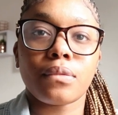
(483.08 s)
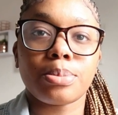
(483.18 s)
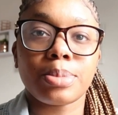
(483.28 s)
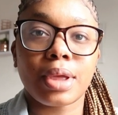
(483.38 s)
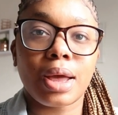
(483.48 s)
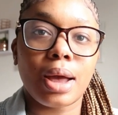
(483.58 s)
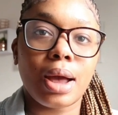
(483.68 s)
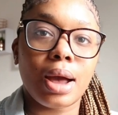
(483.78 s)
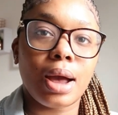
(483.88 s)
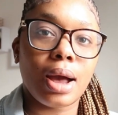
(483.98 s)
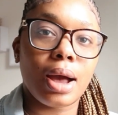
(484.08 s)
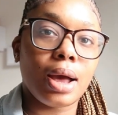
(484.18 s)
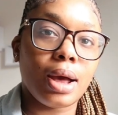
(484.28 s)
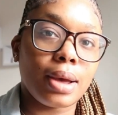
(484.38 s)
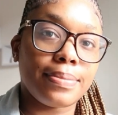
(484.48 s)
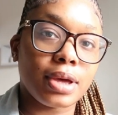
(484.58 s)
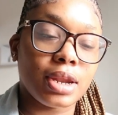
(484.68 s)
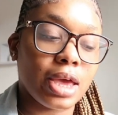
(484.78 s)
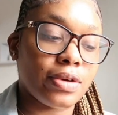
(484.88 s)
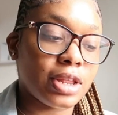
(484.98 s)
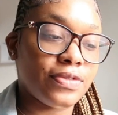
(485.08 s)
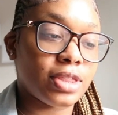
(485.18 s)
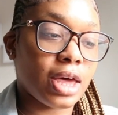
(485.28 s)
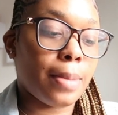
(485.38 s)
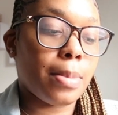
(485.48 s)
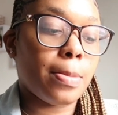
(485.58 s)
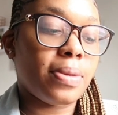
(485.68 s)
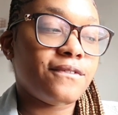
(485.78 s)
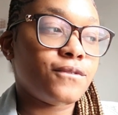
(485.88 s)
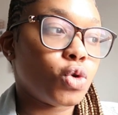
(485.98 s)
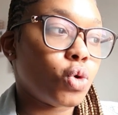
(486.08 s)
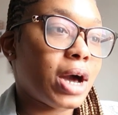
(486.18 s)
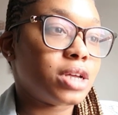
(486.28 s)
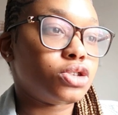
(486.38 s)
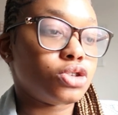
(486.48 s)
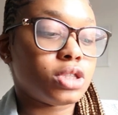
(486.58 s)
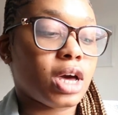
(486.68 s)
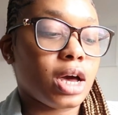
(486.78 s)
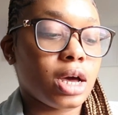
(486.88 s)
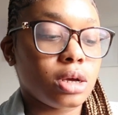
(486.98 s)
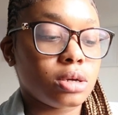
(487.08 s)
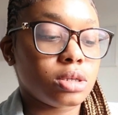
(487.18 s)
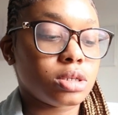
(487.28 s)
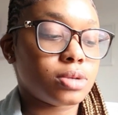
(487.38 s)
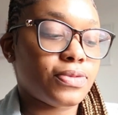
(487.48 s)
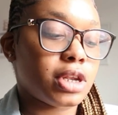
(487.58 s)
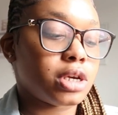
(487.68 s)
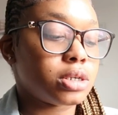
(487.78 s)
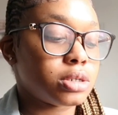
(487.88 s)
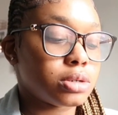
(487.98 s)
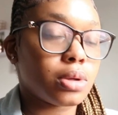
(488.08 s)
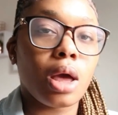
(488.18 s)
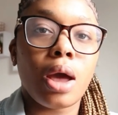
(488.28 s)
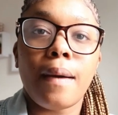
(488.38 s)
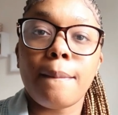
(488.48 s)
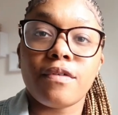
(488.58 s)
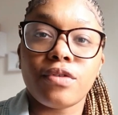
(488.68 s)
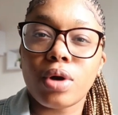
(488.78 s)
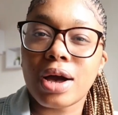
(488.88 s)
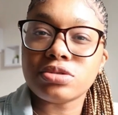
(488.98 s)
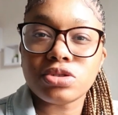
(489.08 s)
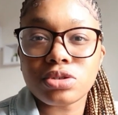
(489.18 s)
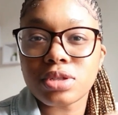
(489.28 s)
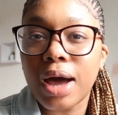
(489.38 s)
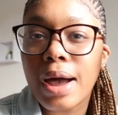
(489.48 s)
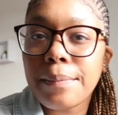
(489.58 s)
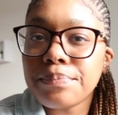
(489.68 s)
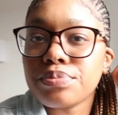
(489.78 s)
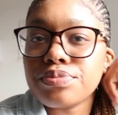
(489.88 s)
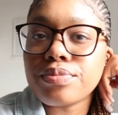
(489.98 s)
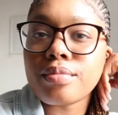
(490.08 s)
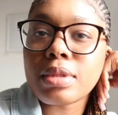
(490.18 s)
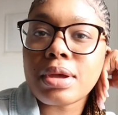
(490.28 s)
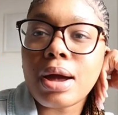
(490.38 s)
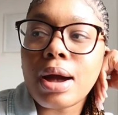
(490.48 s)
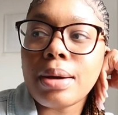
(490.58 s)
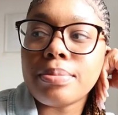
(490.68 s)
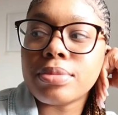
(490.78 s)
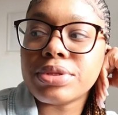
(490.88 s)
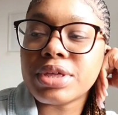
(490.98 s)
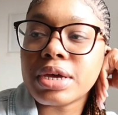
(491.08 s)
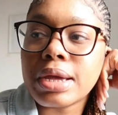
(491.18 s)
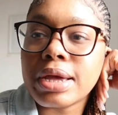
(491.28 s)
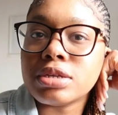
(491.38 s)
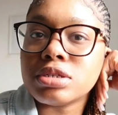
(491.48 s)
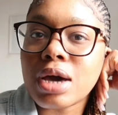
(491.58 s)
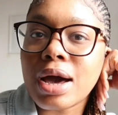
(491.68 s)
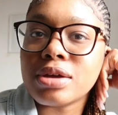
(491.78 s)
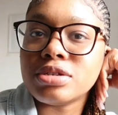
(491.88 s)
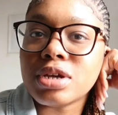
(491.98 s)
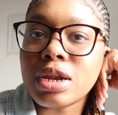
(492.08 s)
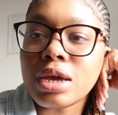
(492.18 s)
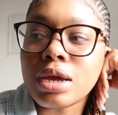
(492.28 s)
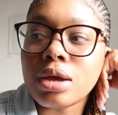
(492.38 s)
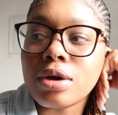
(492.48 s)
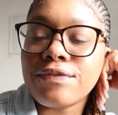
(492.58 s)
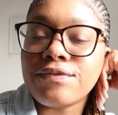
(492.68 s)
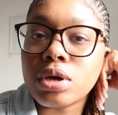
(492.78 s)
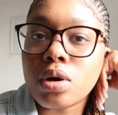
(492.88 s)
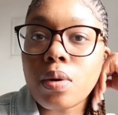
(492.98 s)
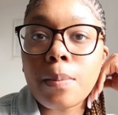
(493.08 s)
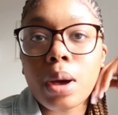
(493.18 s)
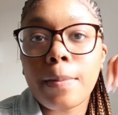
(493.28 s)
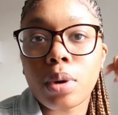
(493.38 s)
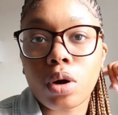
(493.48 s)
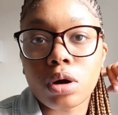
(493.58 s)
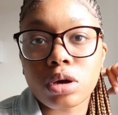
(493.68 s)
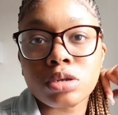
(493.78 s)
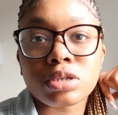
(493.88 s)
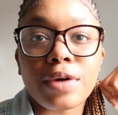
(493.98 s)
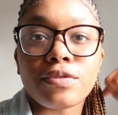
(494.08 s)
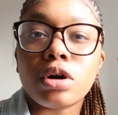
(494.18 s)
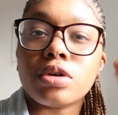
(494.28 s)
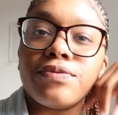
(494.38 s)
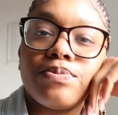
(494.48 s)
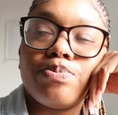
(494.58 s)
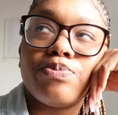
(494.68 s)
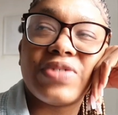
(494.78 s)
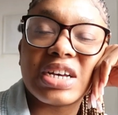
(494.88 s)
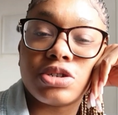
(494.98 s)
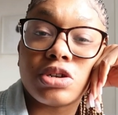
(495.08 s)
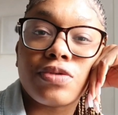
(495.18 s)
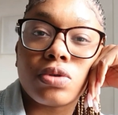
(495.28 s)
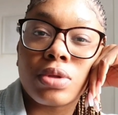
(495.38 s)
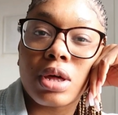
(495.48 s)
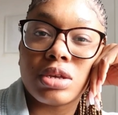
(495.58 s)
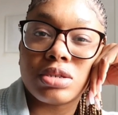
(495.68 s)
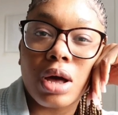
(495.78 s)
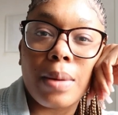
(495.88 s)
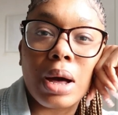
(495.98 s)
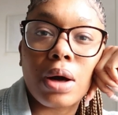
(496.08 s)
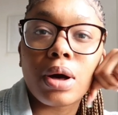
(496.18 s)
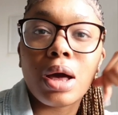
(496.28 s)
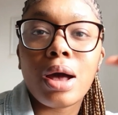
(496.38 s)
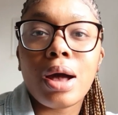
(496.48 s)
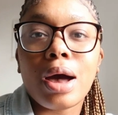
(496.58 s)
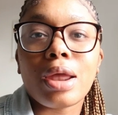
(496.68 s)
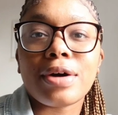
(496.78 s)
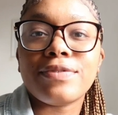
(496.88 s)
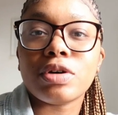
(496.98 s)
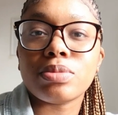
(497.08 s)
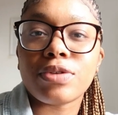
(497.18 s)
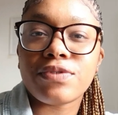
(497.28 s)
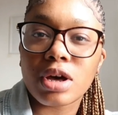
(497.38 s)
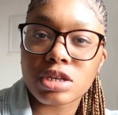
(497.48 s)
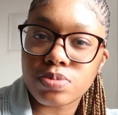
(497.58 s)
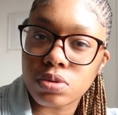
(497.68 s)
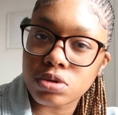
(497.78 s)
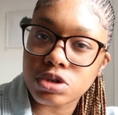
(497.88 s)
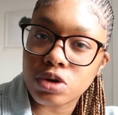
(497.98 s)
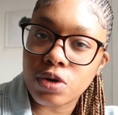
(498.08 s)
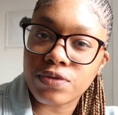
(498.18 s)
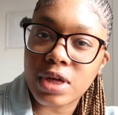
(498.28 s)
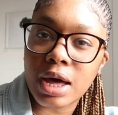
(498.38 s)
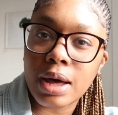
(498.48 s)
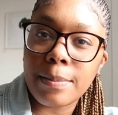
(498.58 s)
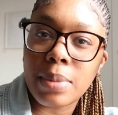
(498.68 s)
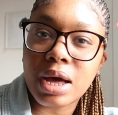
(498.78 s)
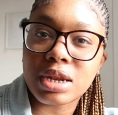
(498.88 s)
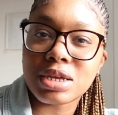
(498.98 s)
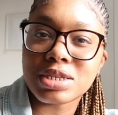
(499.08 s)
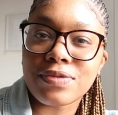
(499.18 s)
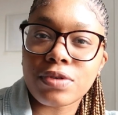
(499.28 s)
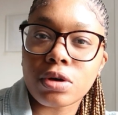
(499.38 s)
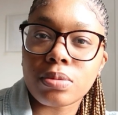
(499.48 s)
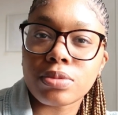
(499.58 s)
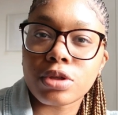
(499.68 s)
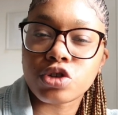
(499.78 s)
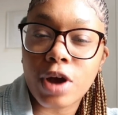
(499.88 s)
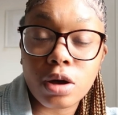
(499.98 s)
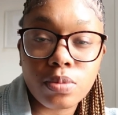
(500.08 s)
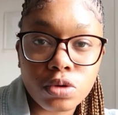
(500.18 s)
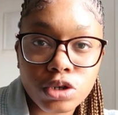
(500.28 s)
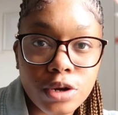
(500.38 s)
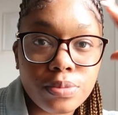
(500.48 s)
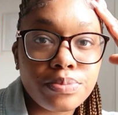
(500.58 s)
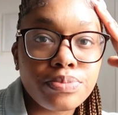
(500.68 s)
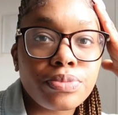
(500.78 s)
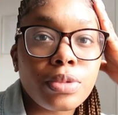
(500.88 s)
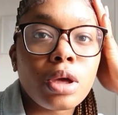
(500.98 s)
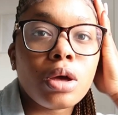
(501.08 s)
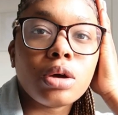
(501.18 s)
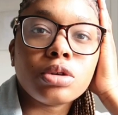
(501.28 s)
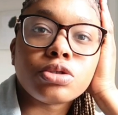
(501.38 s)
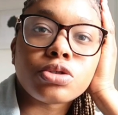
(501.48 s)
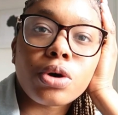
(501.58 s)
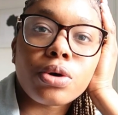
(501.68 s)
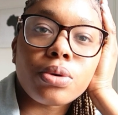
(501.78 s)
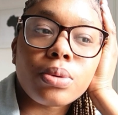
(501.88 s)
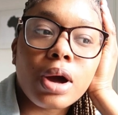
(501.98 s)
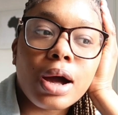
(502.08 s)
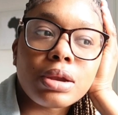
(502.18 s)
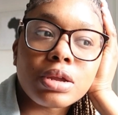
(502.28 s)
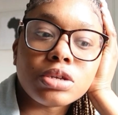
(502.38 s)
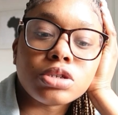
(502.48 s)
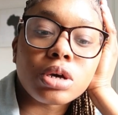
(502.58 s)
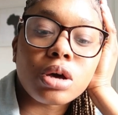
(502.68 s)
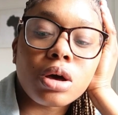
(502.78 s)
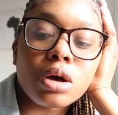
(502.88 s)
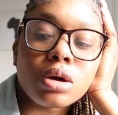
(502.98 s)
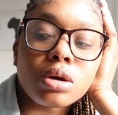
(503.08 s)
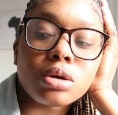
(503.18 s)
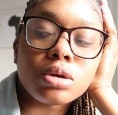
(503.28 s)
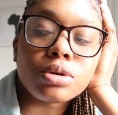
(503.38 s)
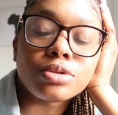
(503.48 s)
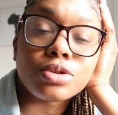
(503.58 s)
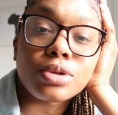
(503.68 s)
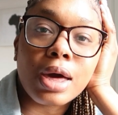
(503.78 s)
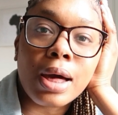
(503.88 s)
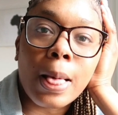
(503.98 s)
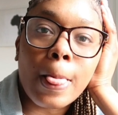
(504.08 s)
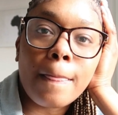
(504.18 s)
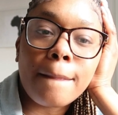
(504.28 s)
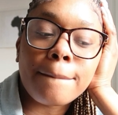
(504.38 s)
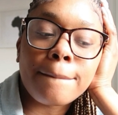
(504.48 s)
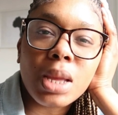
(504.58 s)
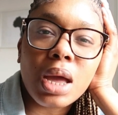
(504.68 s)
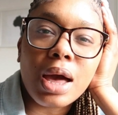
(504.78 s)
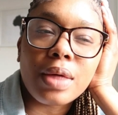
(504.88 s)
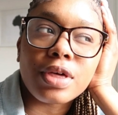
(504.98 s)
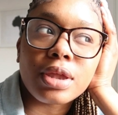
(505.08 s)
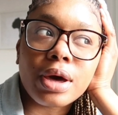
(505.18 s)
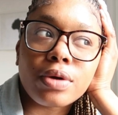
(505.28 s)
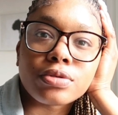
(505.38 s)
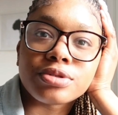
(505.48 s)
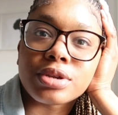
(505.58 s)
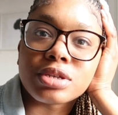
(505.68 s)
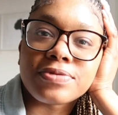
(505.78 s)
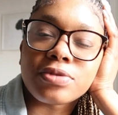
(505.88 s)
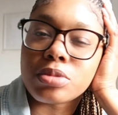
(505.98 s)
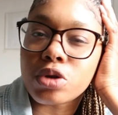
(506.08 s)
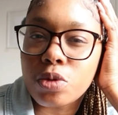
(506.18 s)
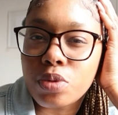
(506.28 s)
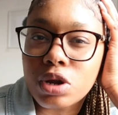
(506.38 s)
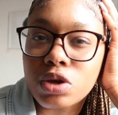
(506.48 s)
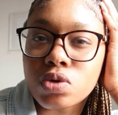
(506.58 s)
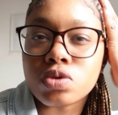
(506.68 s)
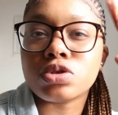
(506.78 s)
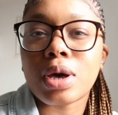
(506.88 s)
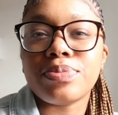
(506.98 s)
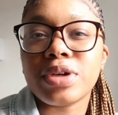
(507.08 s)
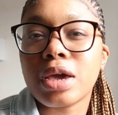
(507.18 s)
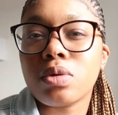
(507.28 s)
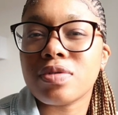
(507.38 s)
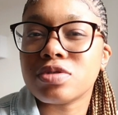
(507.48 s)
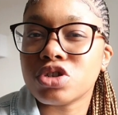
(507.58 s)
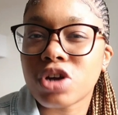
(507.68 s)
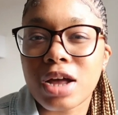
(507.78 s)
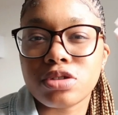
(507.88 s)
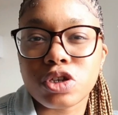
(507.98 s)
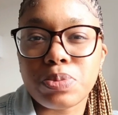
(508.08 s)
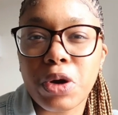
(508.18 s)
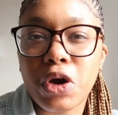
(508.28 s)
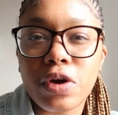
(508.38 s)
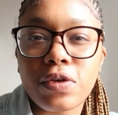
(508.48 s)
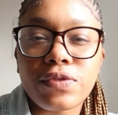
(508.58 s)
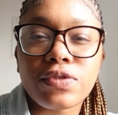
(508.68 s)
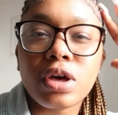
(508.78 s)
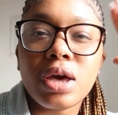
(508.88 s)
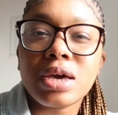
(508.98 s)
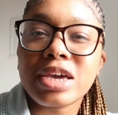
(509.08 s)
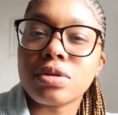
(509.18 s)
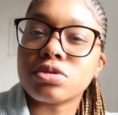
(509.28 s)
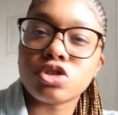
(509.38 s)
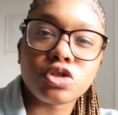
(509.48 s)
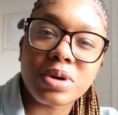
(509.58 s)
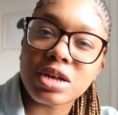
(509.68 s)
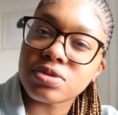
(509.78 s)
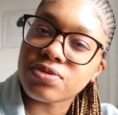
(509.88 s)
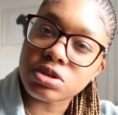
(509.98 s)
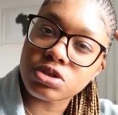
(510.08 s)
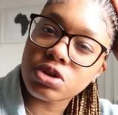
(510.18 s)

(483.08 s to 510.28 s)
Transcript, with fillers: i'm gonna get ready for that but before i do that this is finished before i do that i'm thinking to actually film because i've got a Fashion Nova haul that needs to come out and i filmed the first portion of that but i need to film the try on portion so i need to do that and then I also need to film an opoly haul so I'm thinking whether to try and do both kill two birds with one